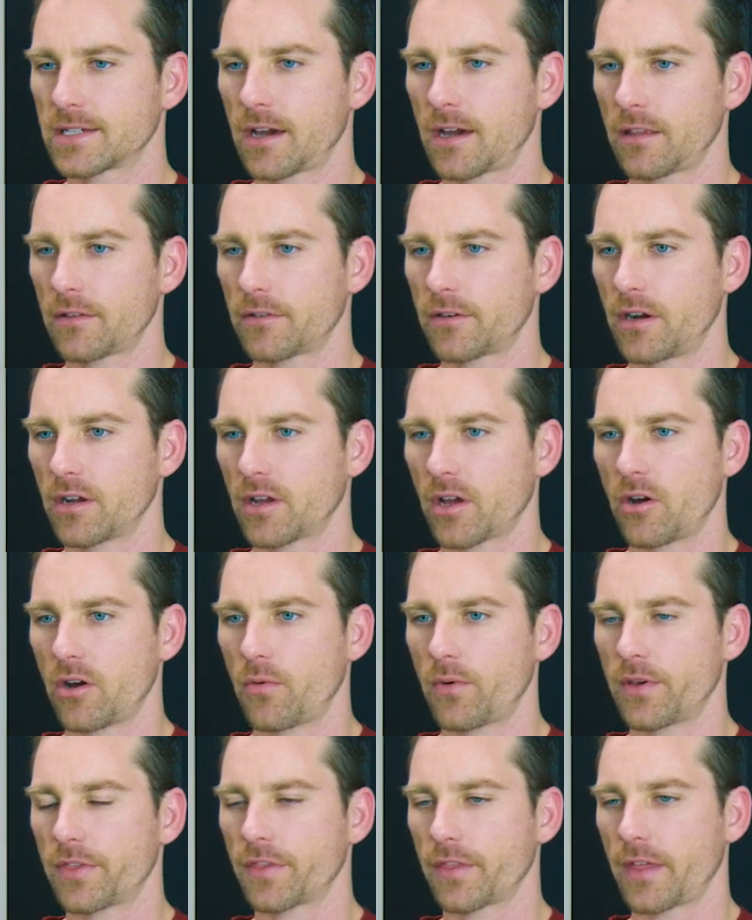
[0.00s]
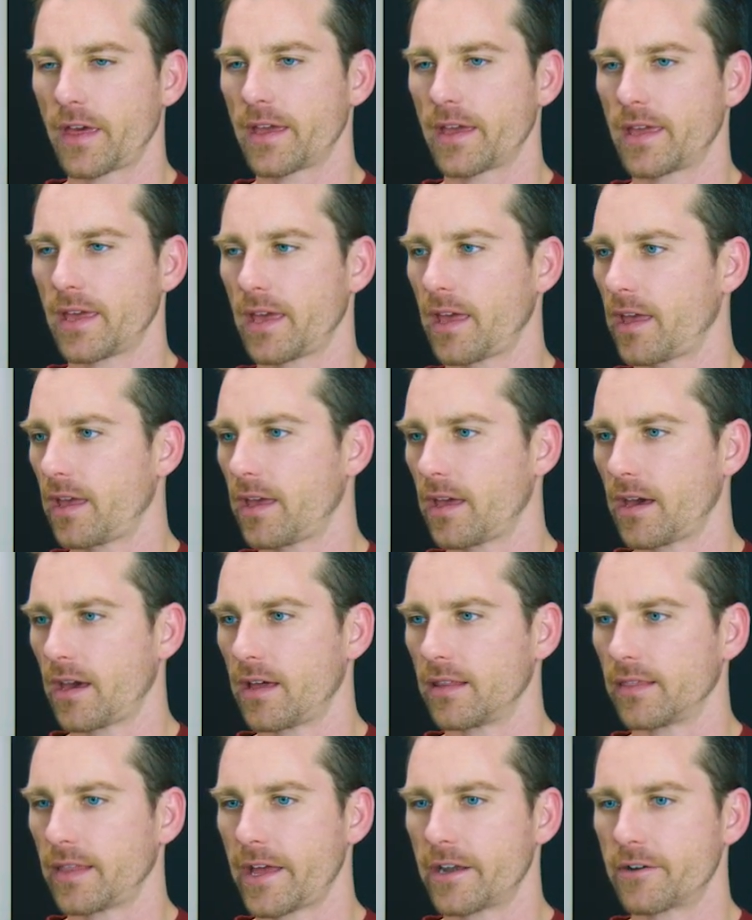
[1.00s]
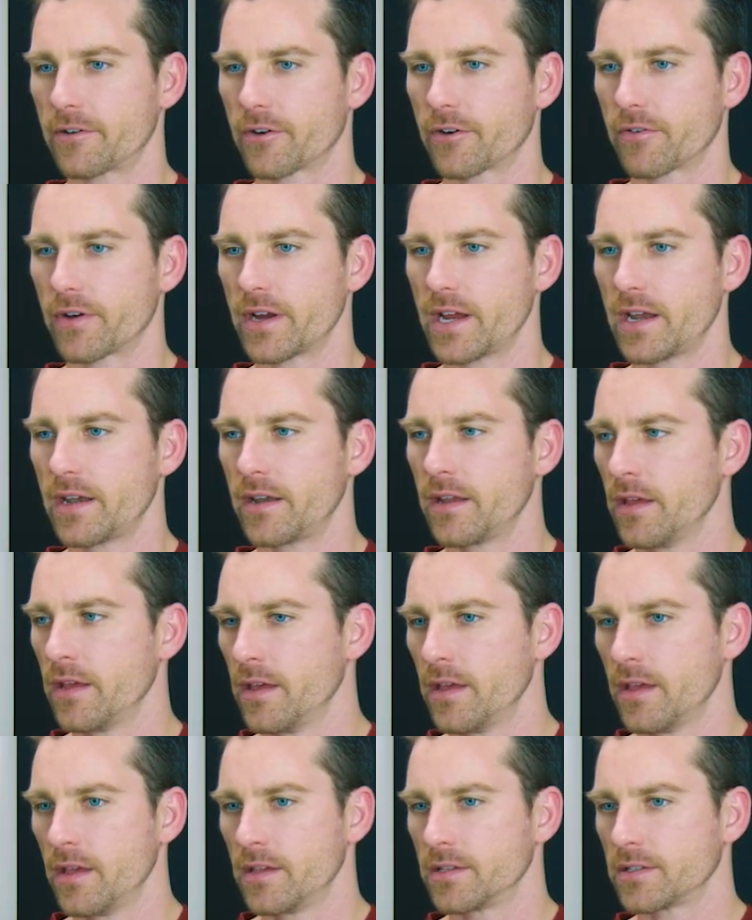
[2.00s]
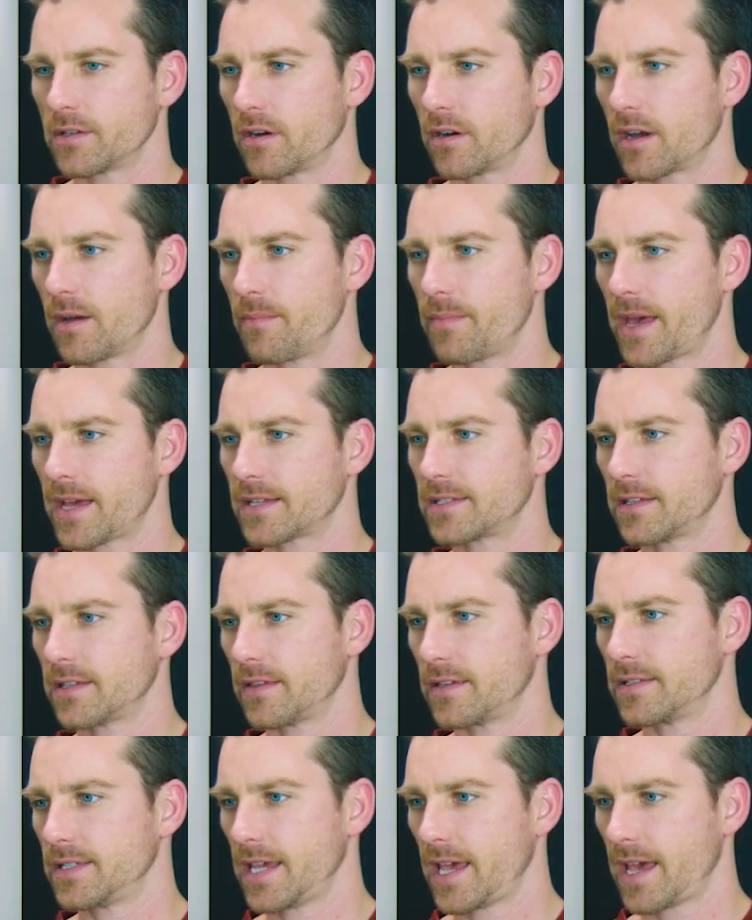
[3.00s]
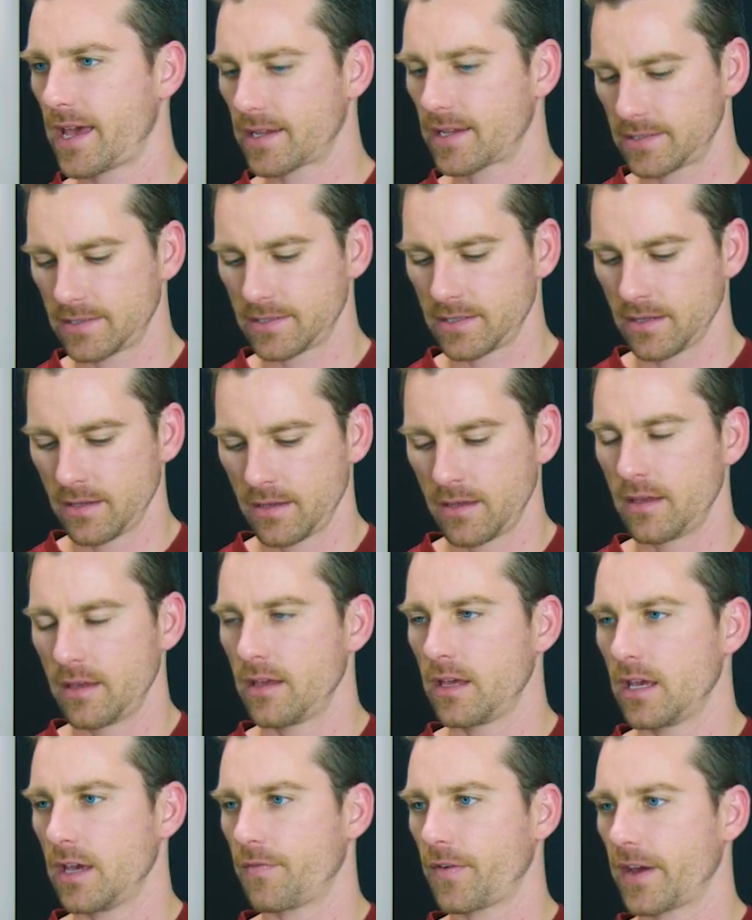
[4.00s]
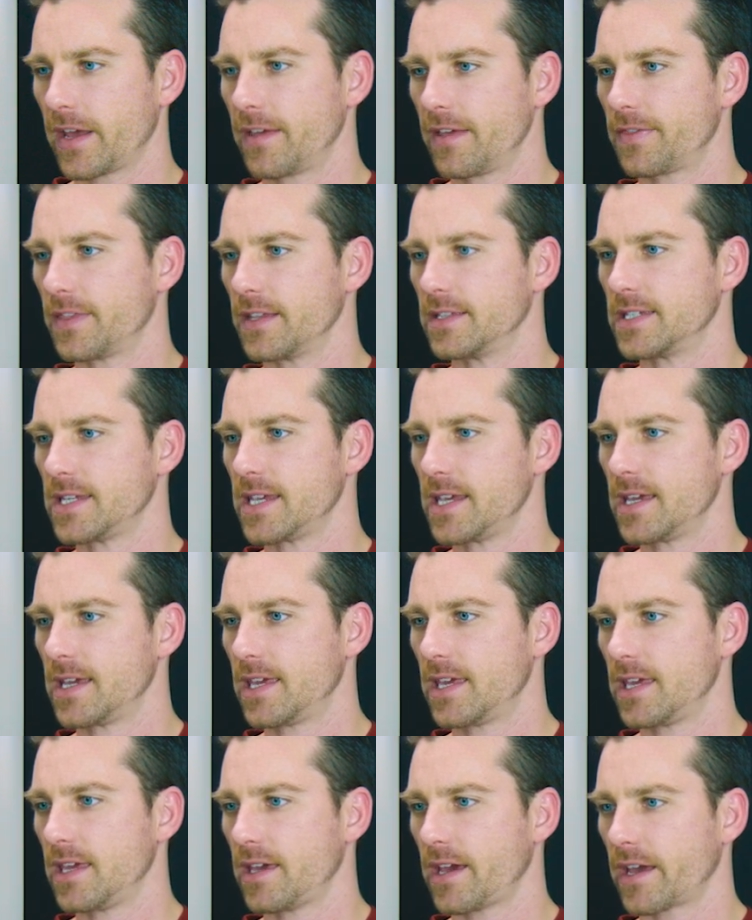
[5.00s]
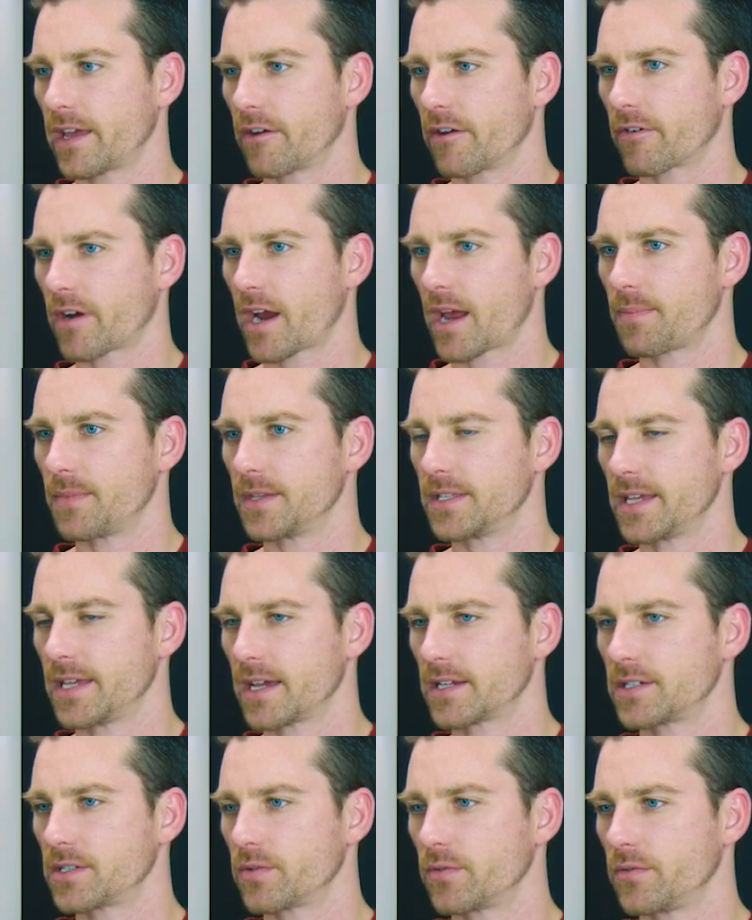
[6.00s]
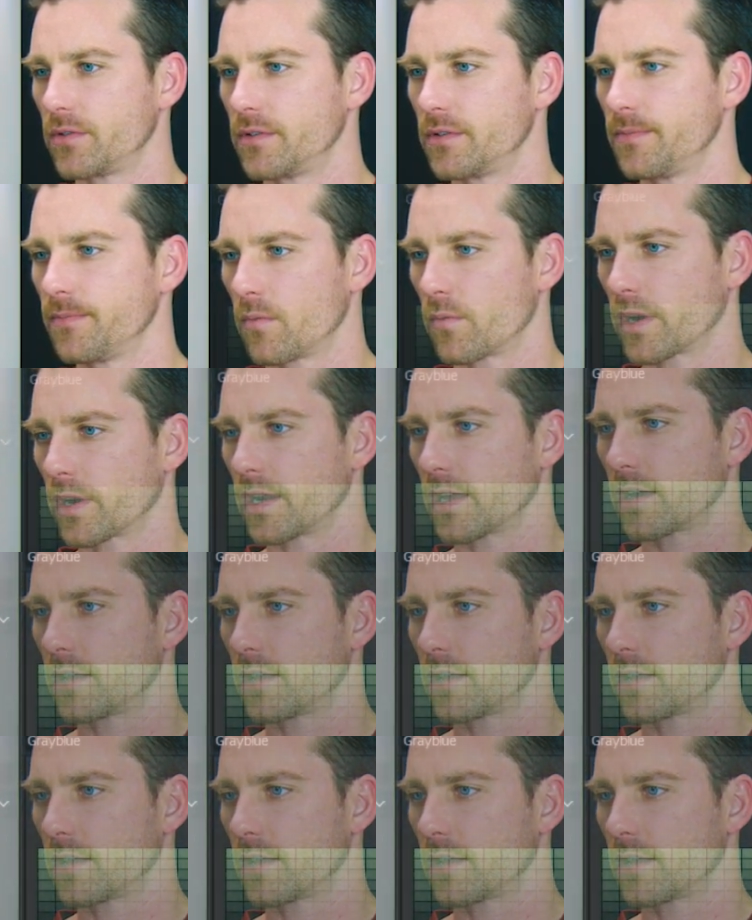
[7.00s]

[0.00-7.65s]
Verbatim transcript: color, I'll go with like a lighter green. So I'll come back to the text. If I hit the T key, I can grab the text tool. We're going to